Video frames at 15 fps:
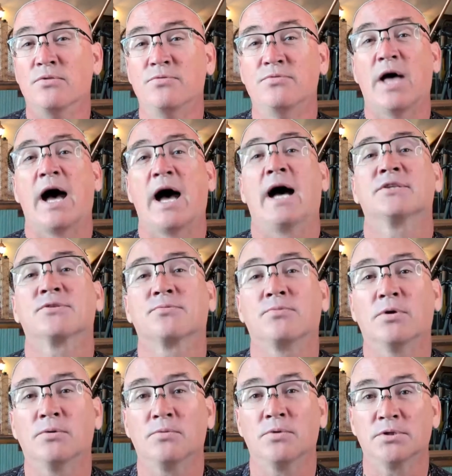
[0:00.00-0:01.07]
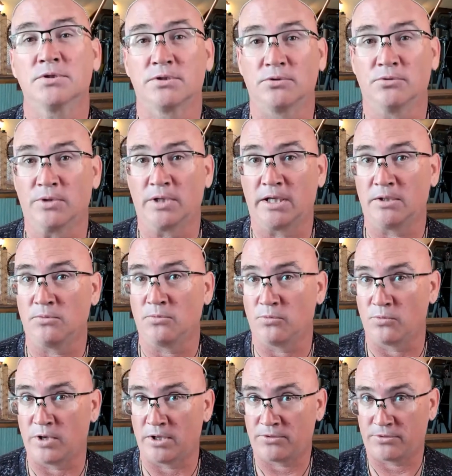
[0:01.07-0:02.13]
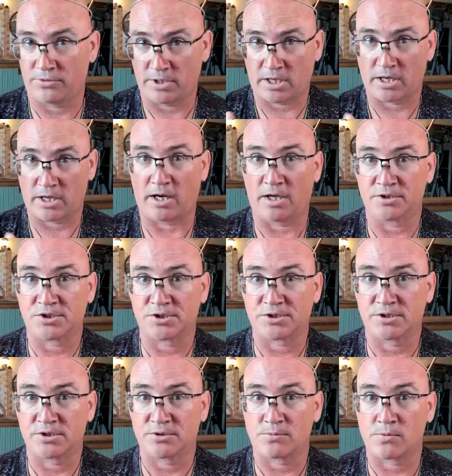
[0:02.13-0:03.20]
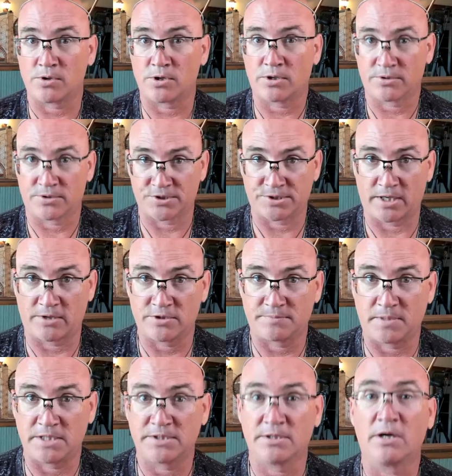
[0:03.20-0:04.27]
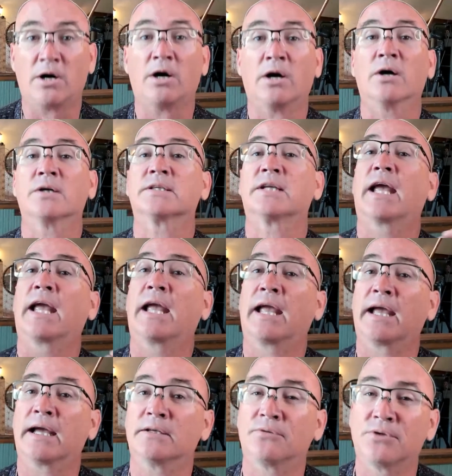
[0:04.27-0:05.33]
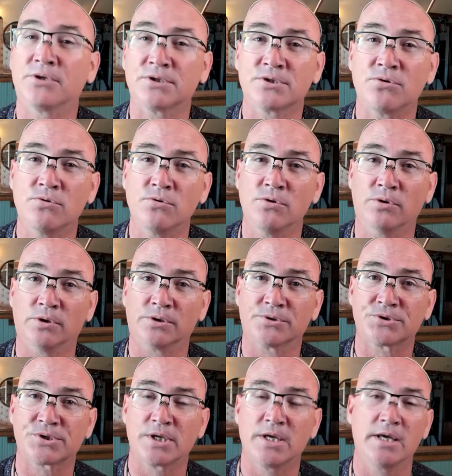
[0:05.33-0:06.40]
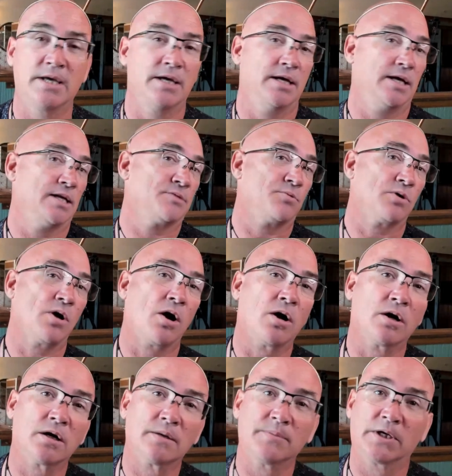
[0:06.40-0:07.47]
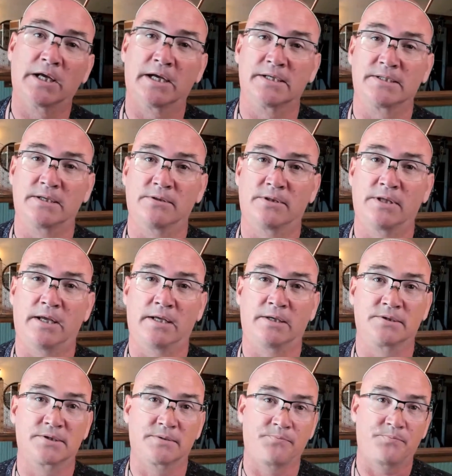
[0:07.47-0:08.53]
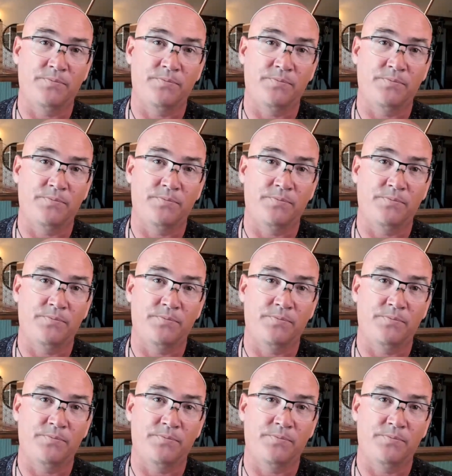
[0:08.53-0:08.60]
That's what we're doing with the consciousness work, the sacred space of the heart, and the tools is we're harmonizing things.